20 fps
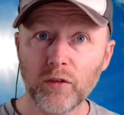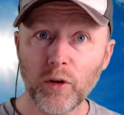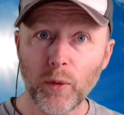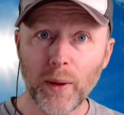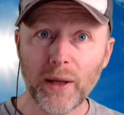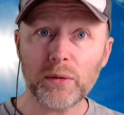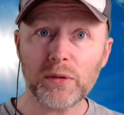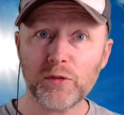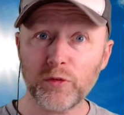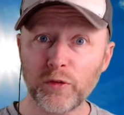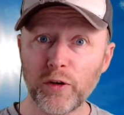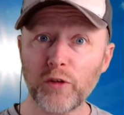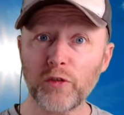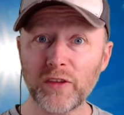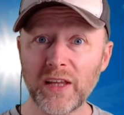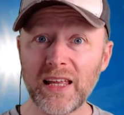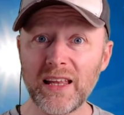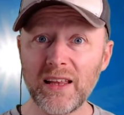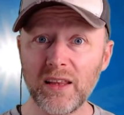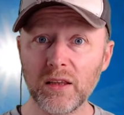When I was
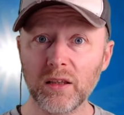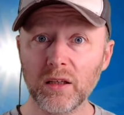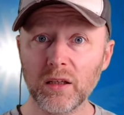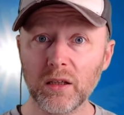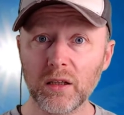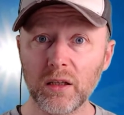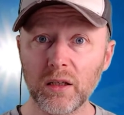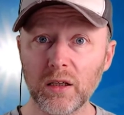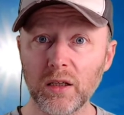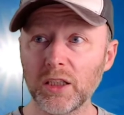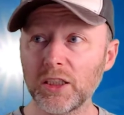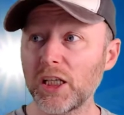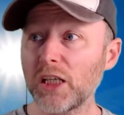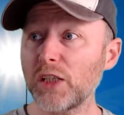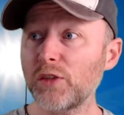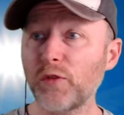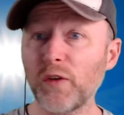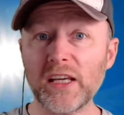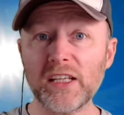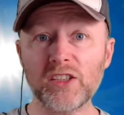fifteen,
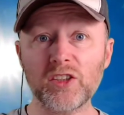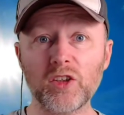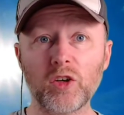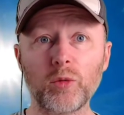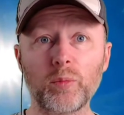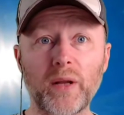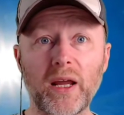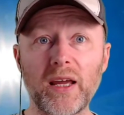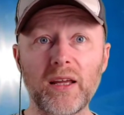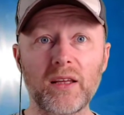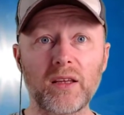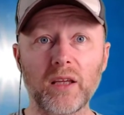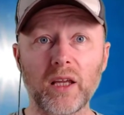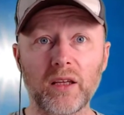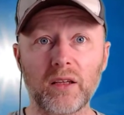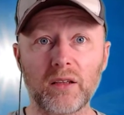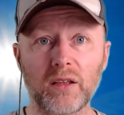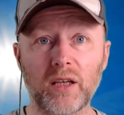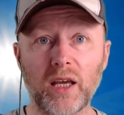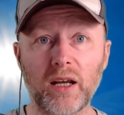she's from East Kilbride,
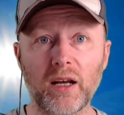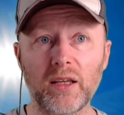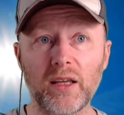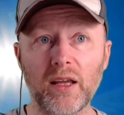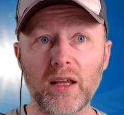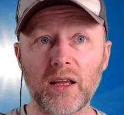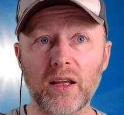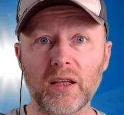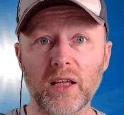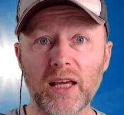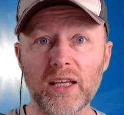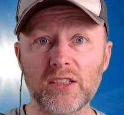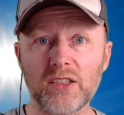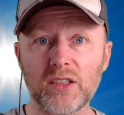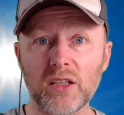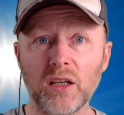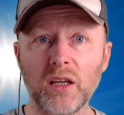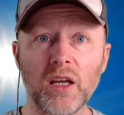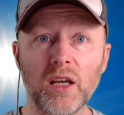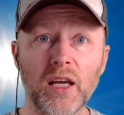like kind of near
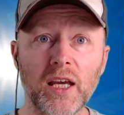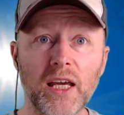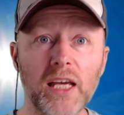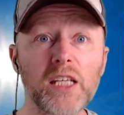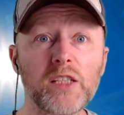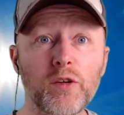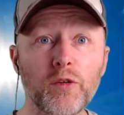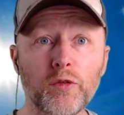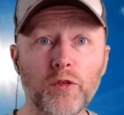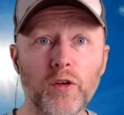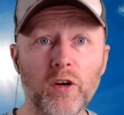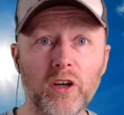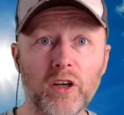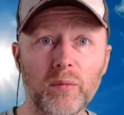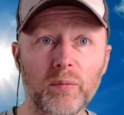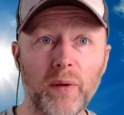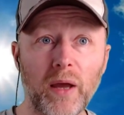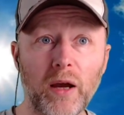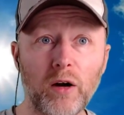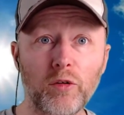Glasgow. He's from
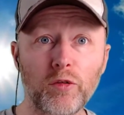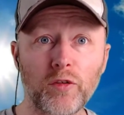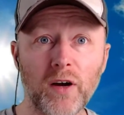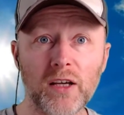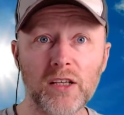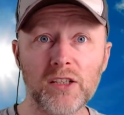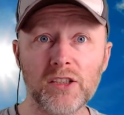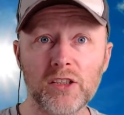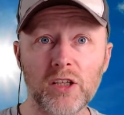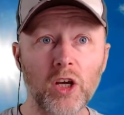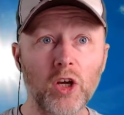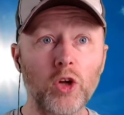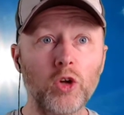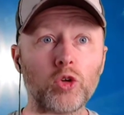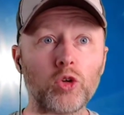fucking Belfast.